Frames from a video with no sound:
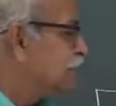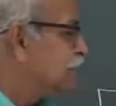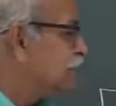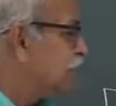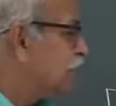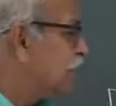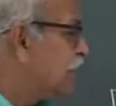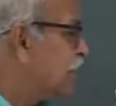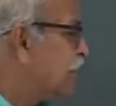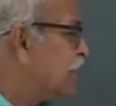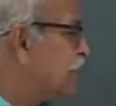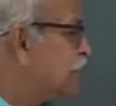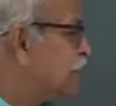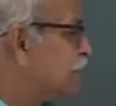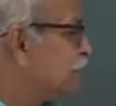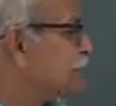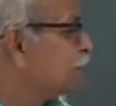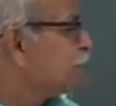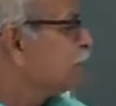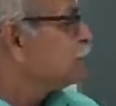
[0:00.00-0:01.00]

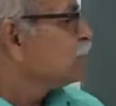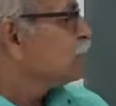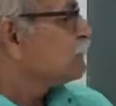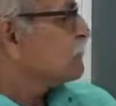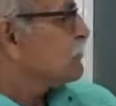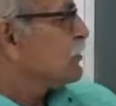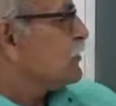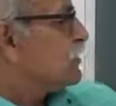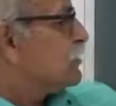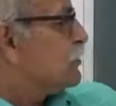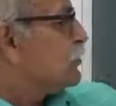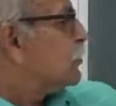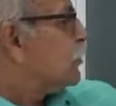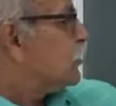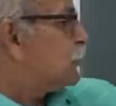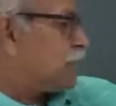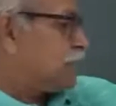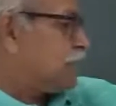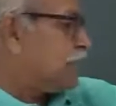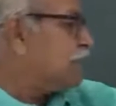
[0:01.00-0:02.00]
mechanics.
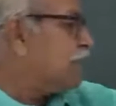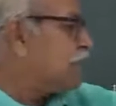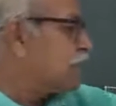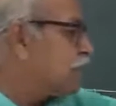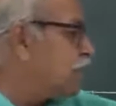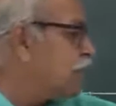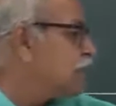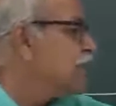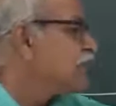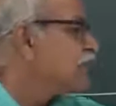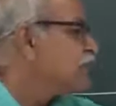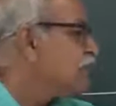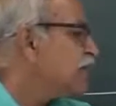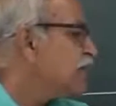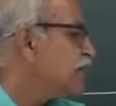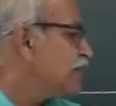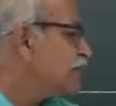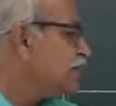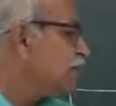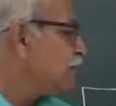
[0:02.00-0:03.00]
So, these are all
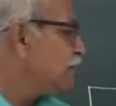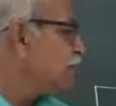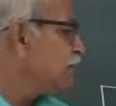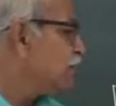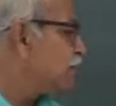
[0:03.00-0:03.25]
equivalent,